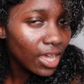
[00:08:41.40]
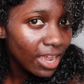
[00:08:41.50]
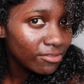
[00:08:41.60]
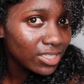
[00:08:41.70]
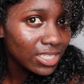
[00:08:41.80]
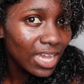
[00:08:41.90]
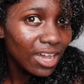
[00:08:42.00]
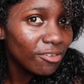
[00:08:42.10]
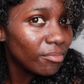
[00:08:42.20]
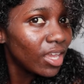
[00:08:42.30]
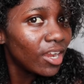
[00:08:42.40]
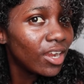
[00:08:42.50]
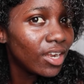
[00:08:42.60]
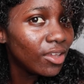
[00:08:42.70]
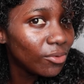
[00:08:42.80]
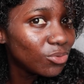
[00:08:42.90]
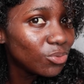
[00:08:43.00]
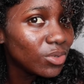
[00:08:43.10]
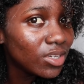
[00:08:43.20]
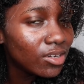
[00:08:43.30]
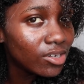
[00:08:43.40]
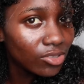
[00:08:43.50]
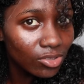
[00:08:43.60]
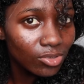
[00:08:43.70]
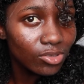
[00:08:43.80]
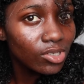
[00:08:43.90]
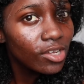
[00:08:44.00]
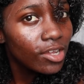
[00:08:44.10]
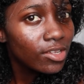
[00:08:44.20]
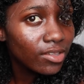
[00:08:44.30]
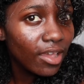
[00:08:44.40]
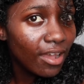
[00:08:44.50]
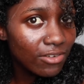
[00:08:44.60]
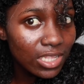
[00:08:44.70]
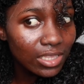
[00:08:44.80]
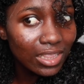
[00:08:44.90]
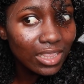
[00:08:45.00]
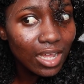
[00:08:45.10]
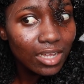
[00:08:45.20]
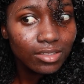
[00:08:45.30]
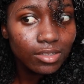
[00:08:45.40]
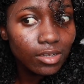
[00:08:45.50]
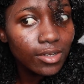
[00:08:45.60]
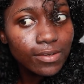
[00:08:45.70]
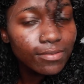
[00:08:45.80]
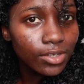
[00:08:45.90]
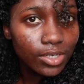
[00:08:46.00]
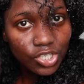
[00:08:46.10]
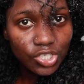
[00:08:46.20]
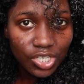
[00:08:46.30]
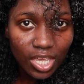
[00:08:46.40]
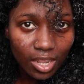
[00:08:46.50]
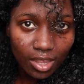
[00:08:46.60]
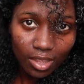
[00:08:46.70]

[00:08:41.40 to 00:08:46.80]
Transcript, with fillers: I haven't detangled my hair in a week or so I have a lot of shed